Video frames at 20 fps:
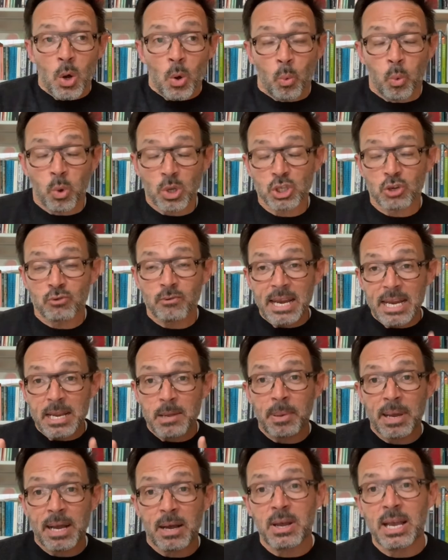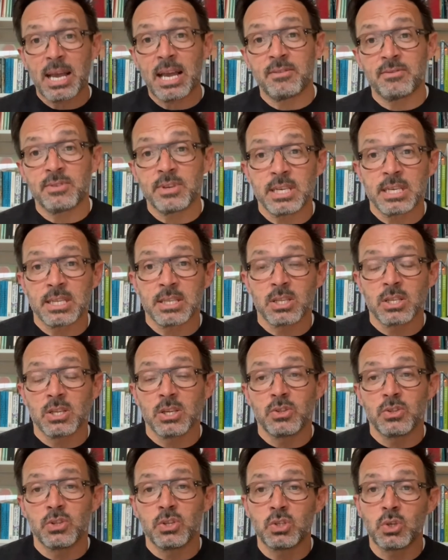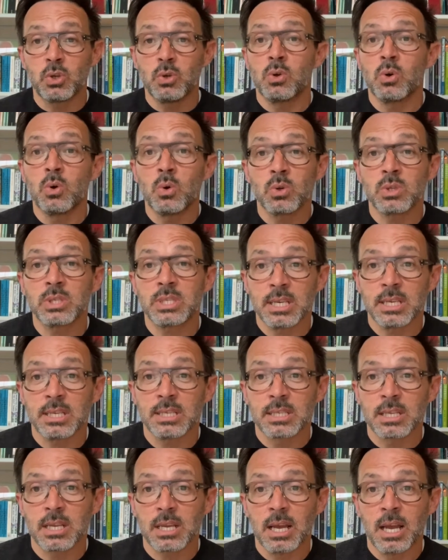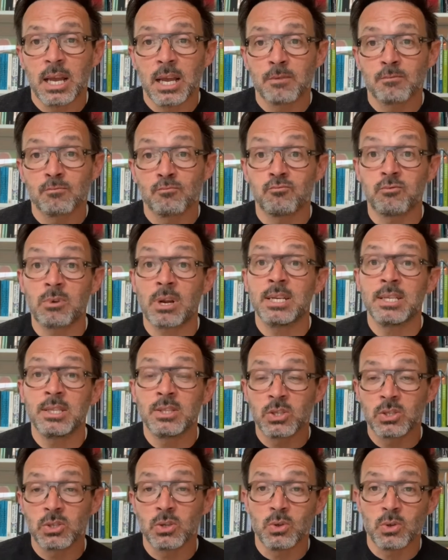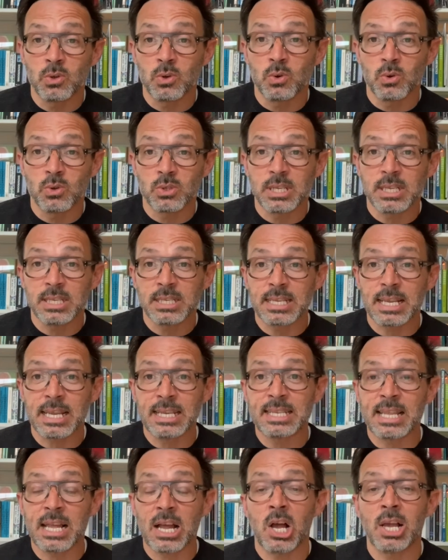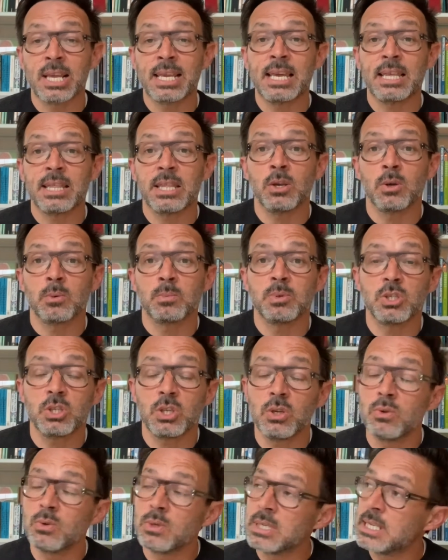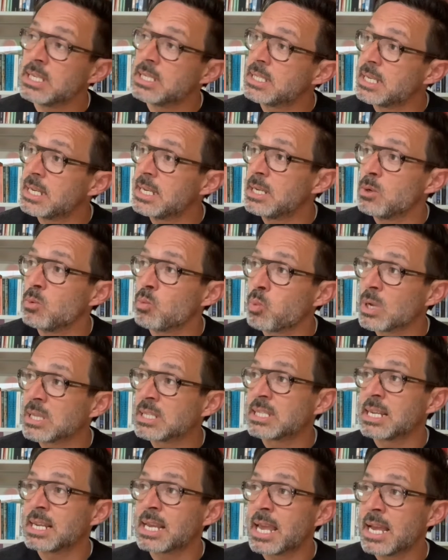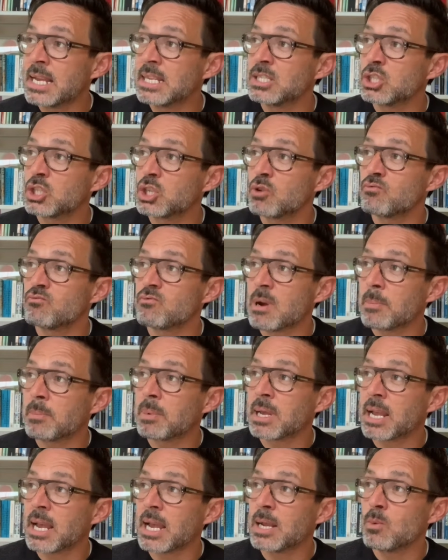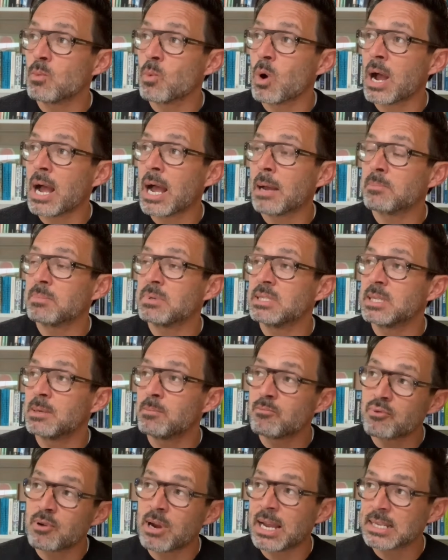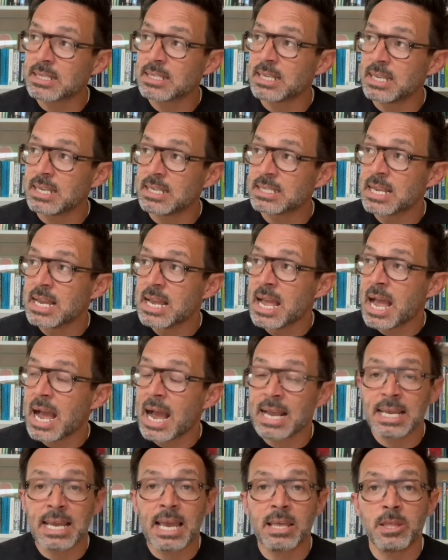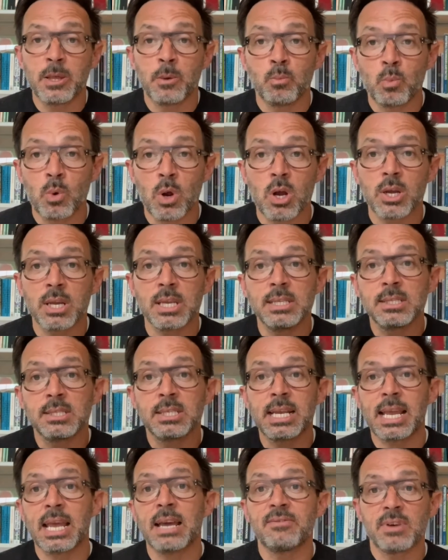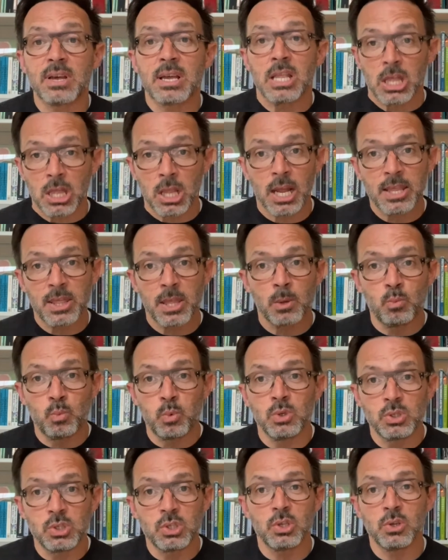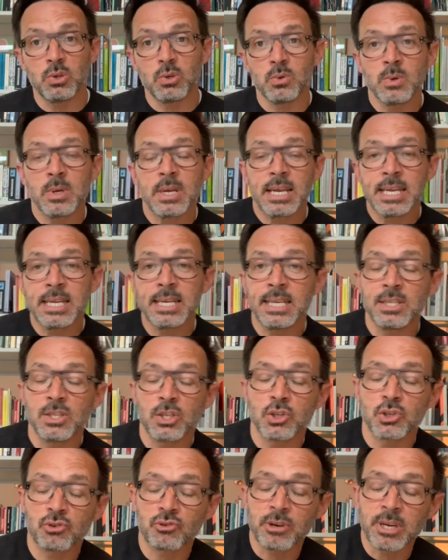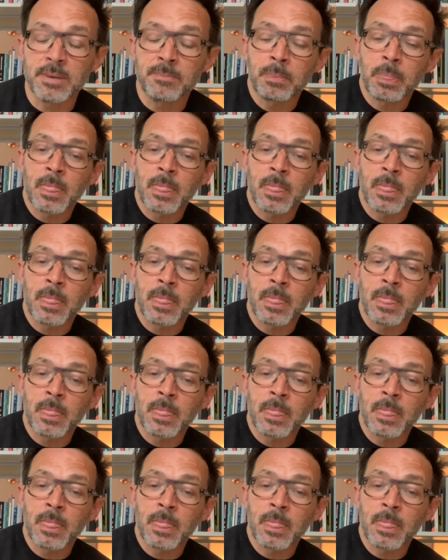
What's great about having the two courses and running the two courses is that I get the opportunity once again to replicate what happens in practice and get them working together like they would do in industry.